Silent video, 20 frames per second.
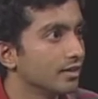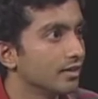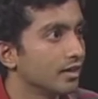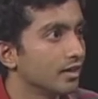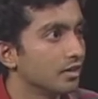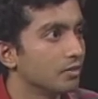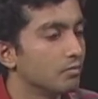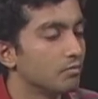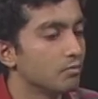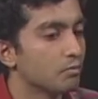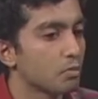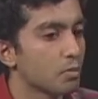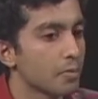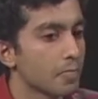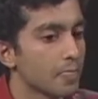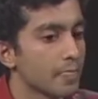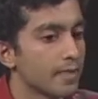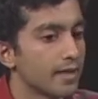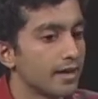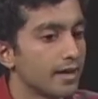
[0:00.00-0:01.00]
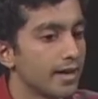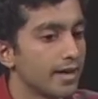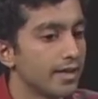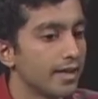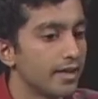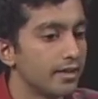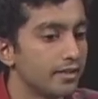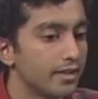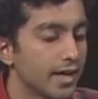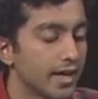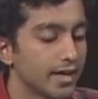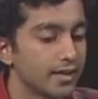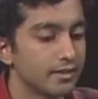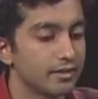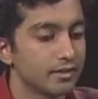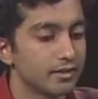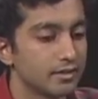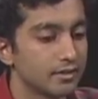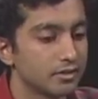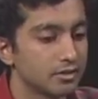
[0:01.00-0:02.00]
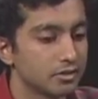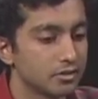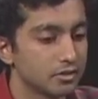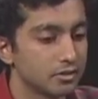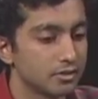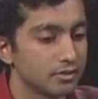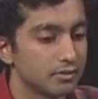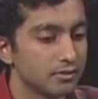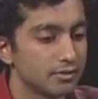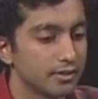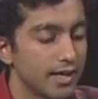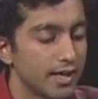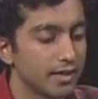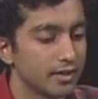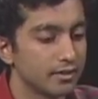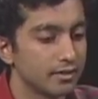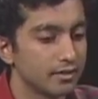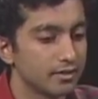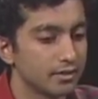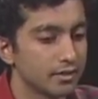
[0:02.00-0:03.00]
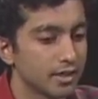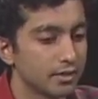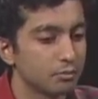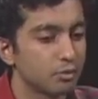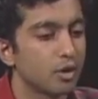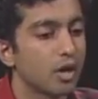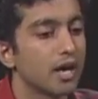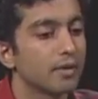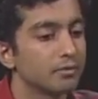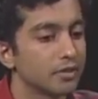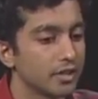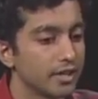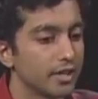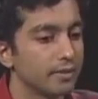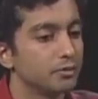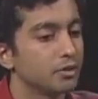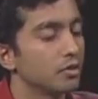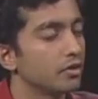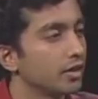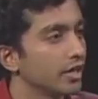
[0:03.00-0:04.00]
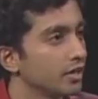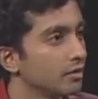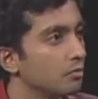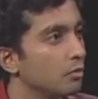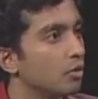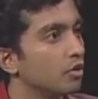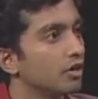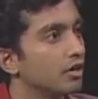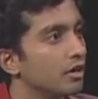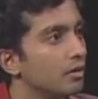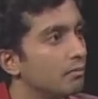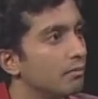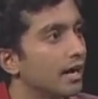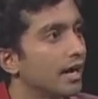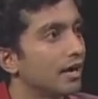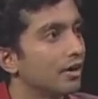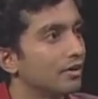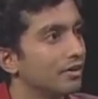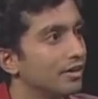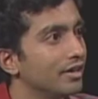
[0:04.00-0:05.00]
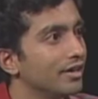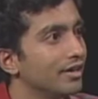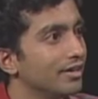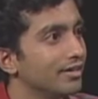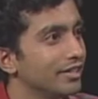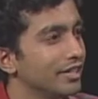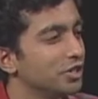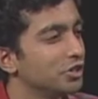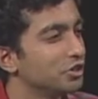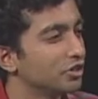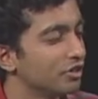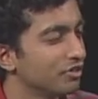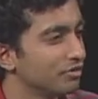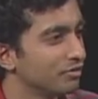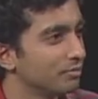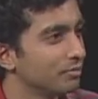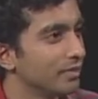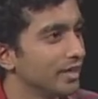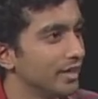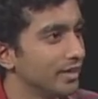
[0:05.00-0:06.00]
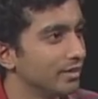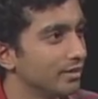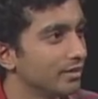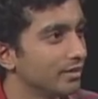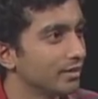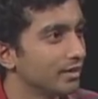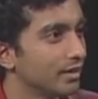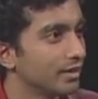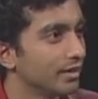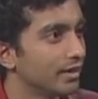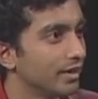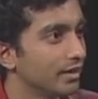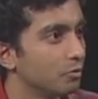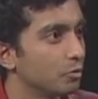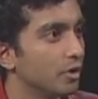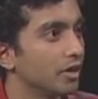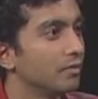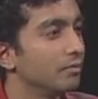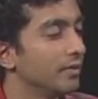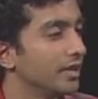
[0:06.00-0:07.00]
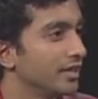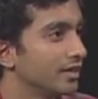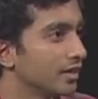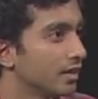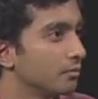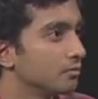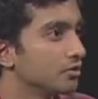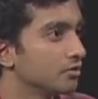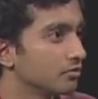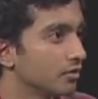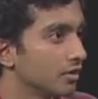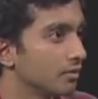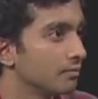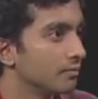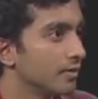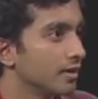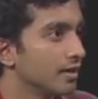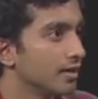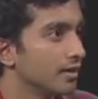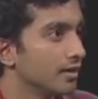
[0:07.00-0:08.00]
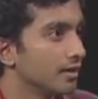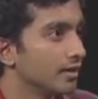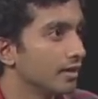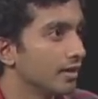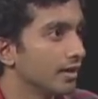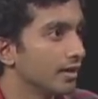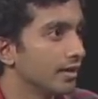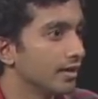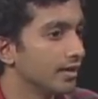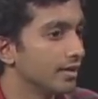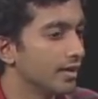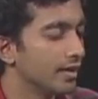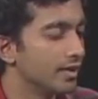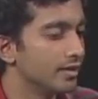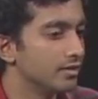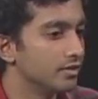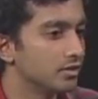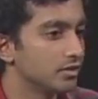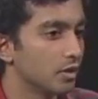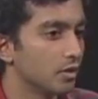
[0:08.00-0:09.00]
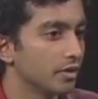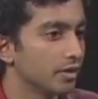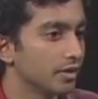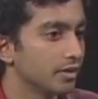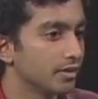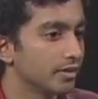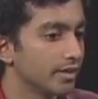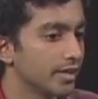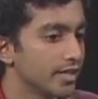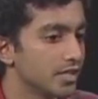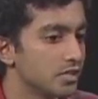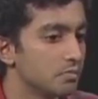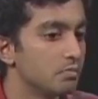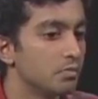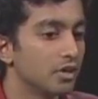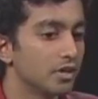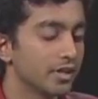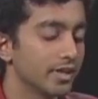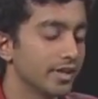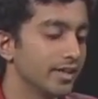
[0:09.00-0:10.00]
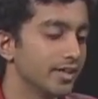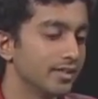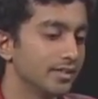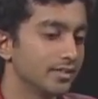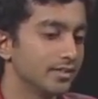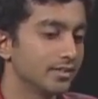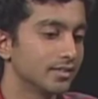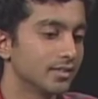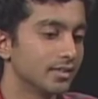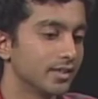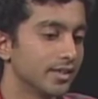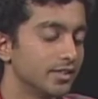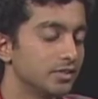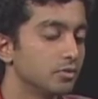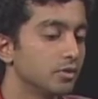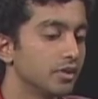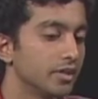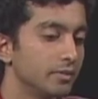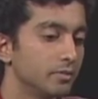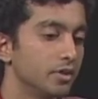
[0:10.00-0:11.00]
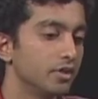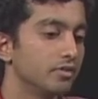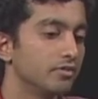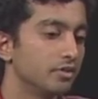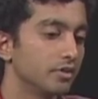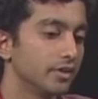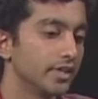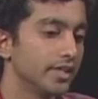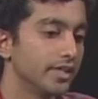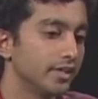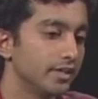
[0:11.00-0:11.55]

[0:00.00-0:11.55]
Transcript: and that prompted him to think more about the issue of meat and where meat comes from, and so his book it's really beautiful.